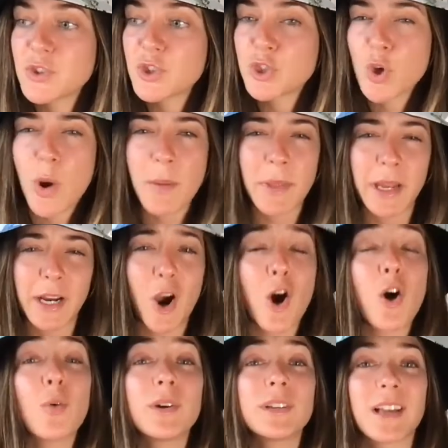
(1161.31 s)
so I'm like
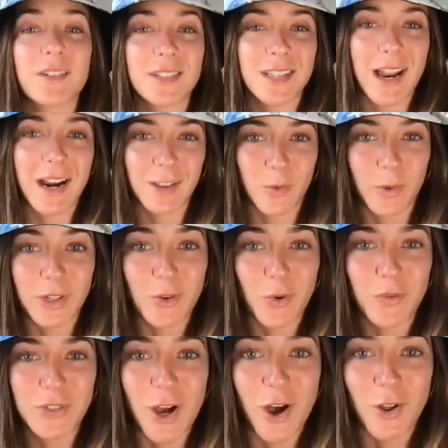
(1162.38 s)
always outside of the
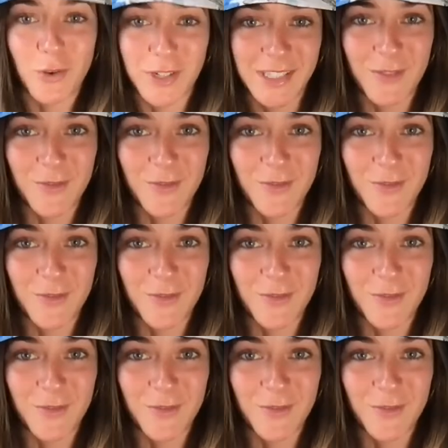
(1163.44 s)
window of tolerance,